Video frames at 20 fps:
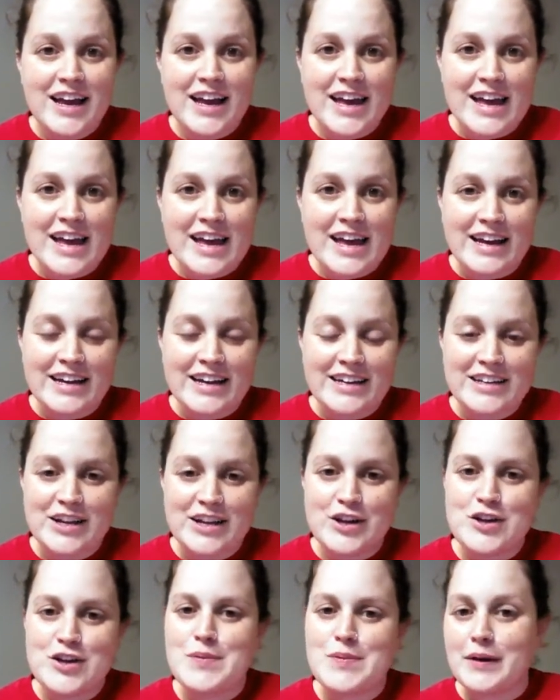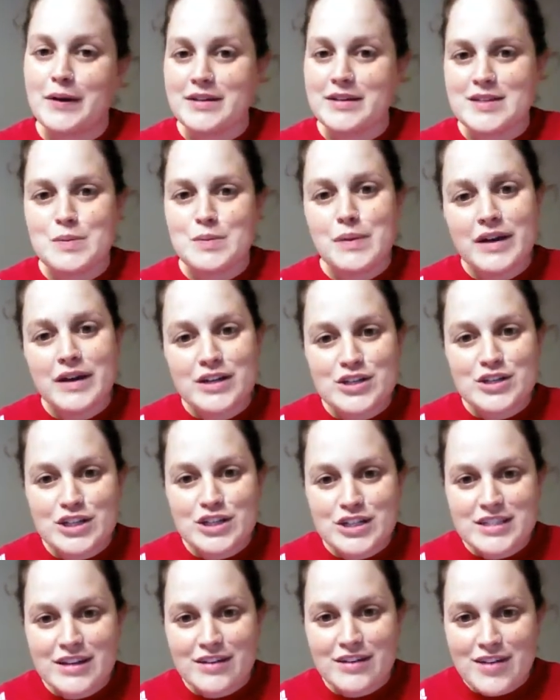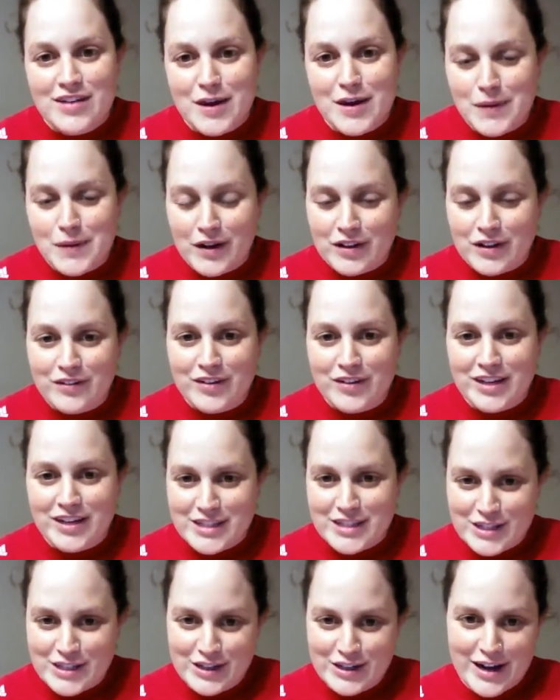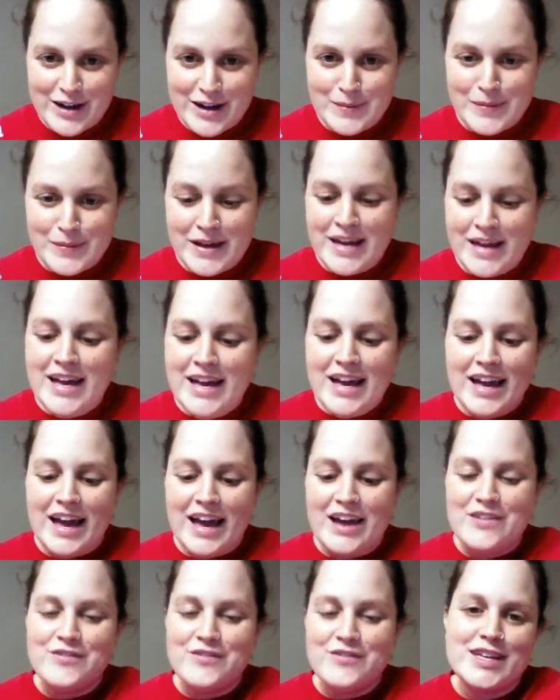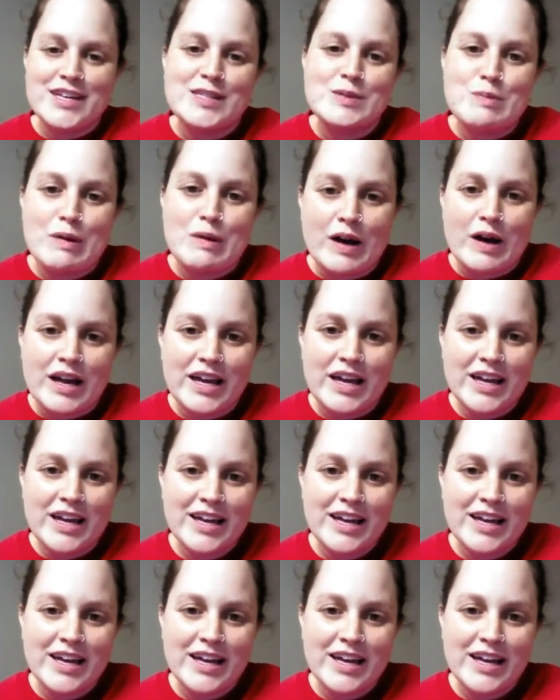and you probably see pictures of them all over Instagram and Facebook,